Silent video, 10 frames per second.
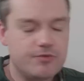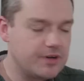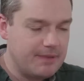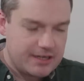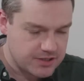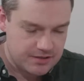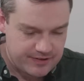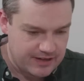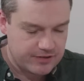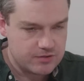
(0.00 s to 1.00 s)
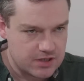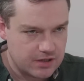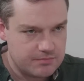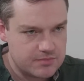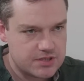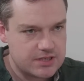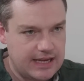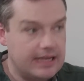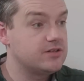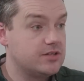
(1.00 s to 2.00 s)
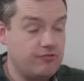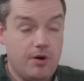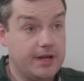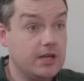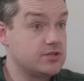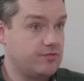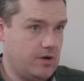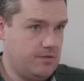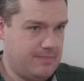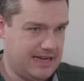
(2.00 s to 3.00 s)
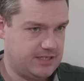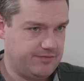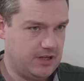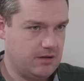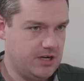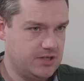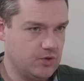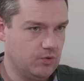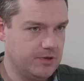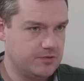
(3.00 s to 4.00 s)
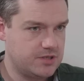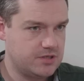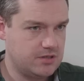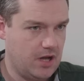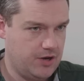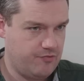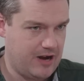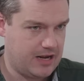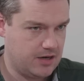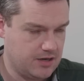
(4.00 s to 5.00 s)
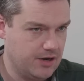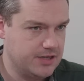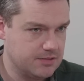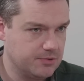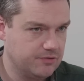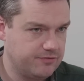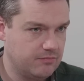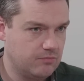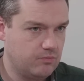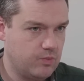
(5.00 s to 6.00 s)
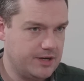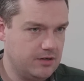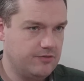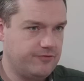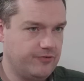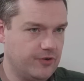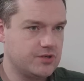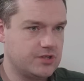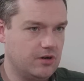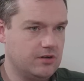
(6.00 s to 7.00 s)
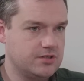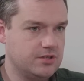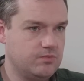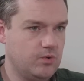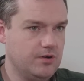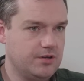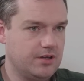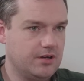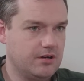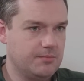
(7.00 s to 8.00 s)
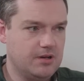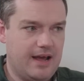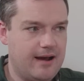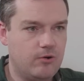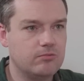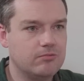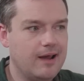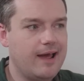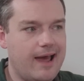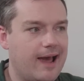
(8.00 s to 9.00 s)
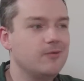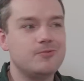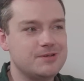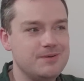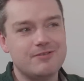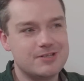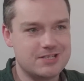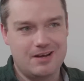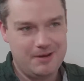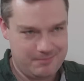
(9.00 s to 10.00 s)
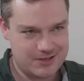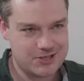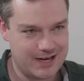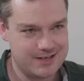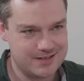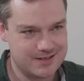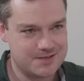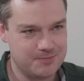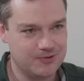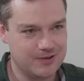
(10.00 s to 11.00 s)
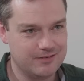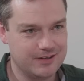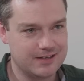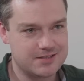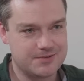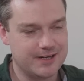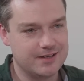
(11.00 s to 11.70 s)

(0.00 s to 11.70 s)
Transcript: We've already mentioned a fair few times. Yeah. It's growing. It's grown massively. I mean, it's almost unrecognisable from when you first started working. Yeah. I mean, how would you even sum up the change in the sport over the last 20